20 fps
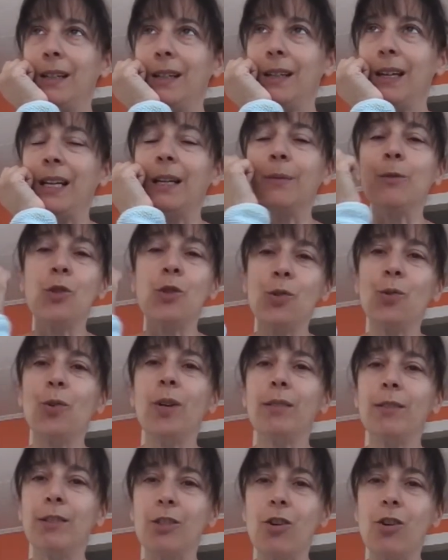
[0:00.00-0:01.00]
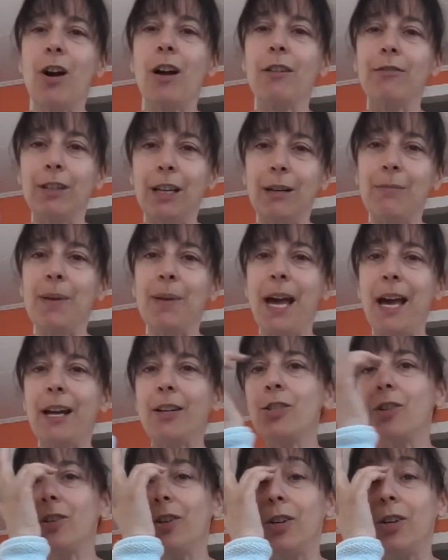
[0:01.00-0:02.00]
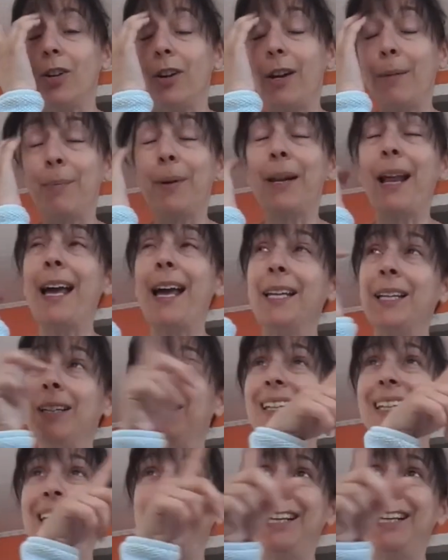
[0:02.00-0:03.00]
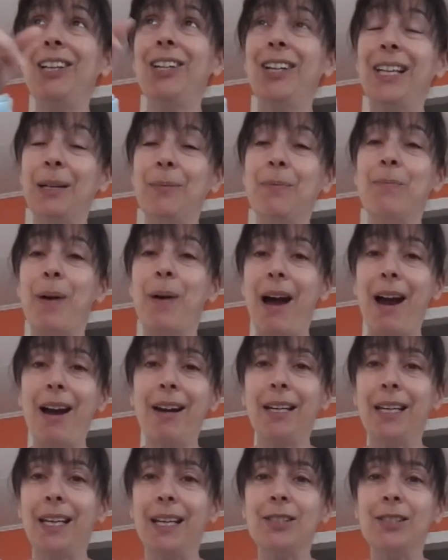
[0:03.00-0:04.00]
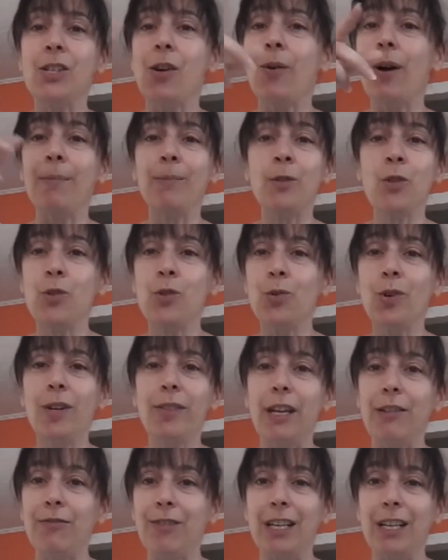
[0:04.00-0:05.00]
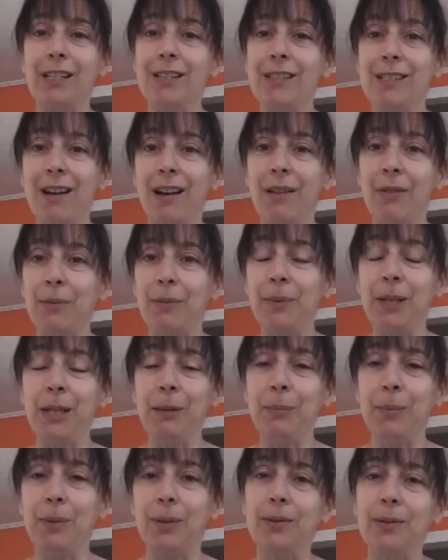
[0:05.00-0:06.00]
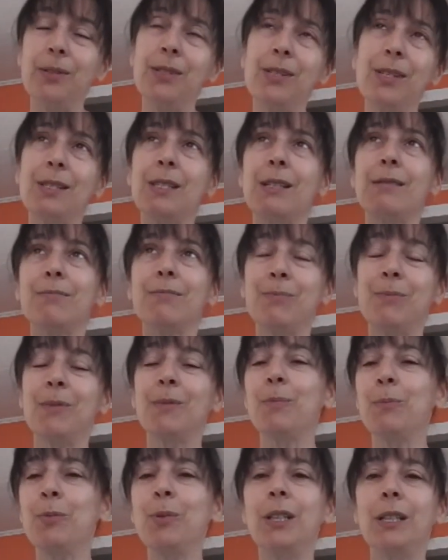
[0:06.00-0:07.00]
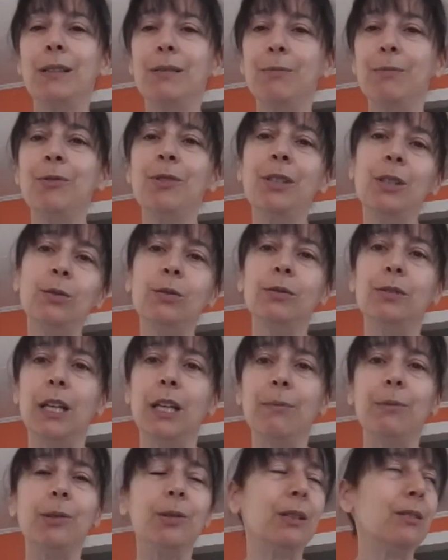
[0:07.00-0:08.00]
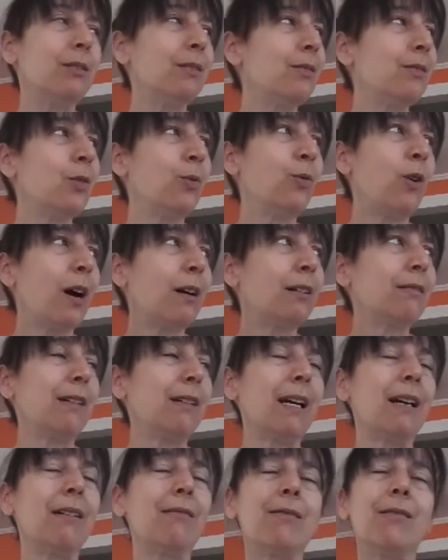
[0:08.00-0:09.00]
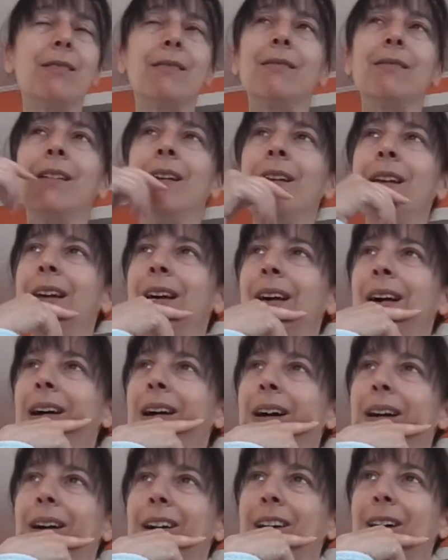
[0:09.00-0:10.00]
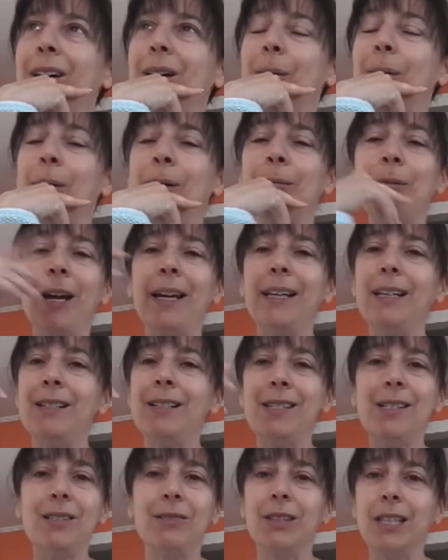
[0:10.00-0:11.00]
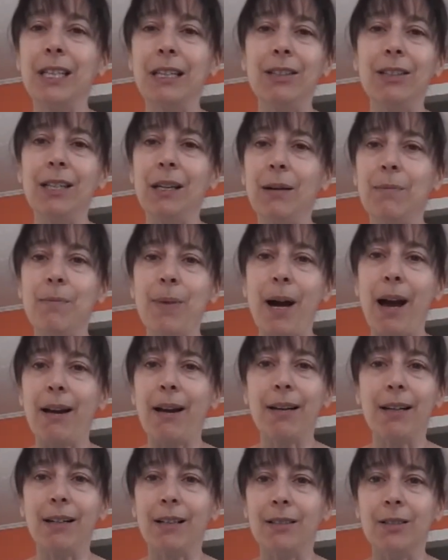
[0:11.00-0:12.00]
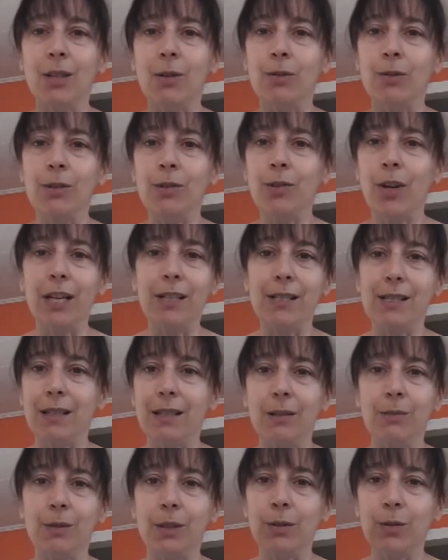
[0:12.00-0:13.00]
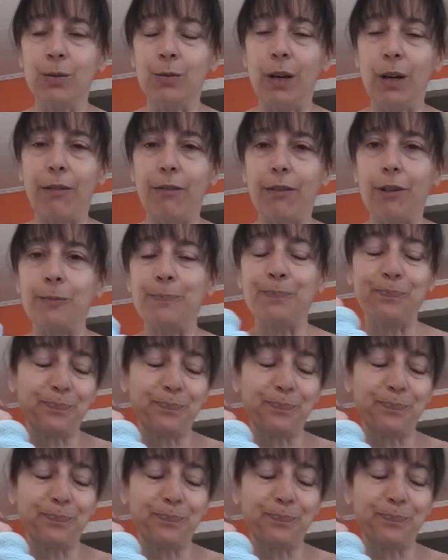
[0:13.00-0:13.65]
and I'm sure the dog ran back to her, but I could hear him barking, so I'm sure they ran into other people. This is a pretty cool neighborhood to walk around, and I could still hear him barking and going crazy with whoever